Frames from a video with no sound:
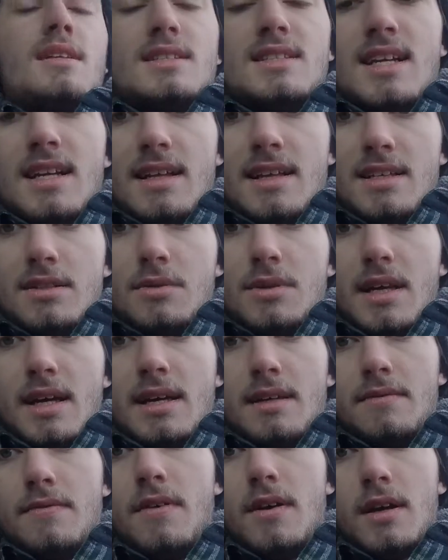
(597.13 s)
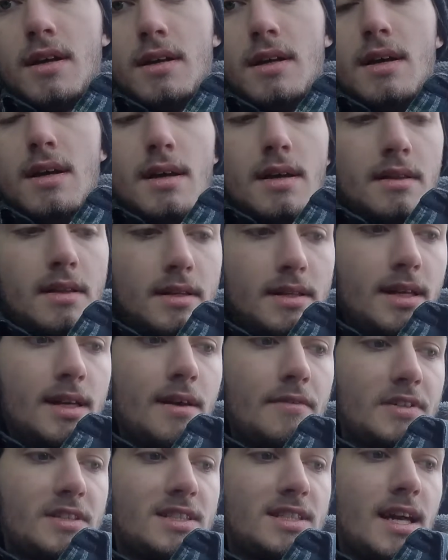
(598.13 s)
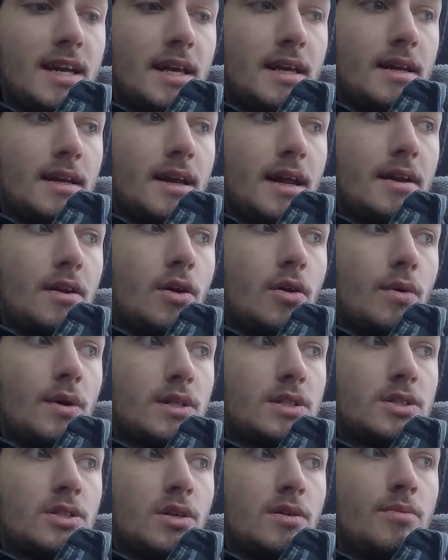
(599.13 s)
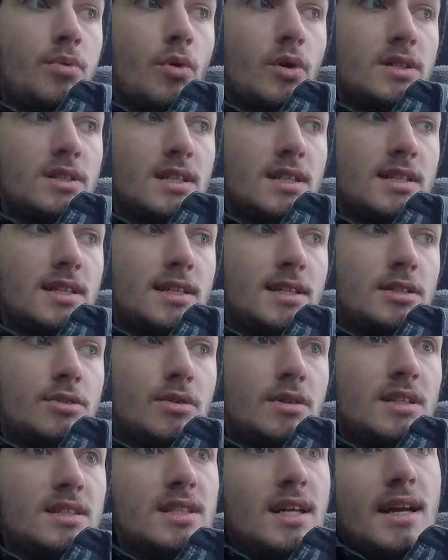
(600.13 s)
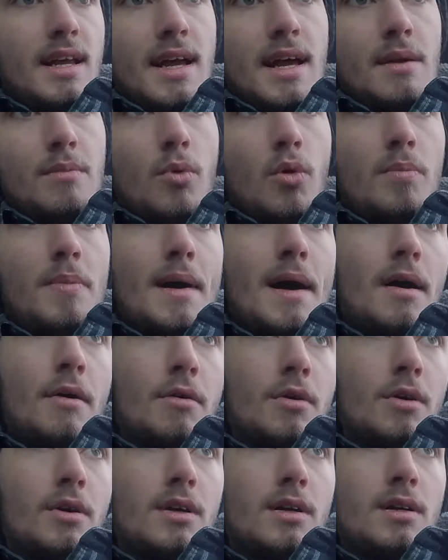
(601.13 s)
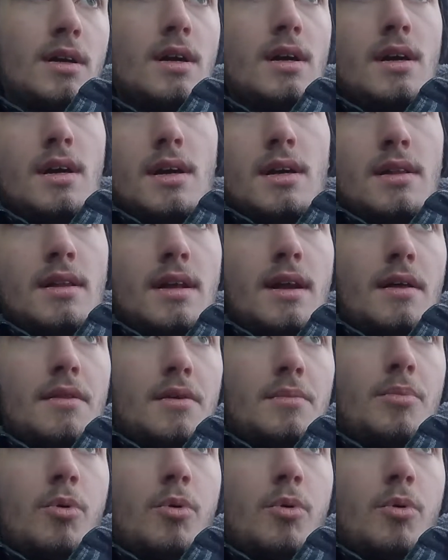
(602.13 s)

The Senate, that's what they had. Fuck. They did have a Senate, and I know at certain points in its history the Senate had more power than other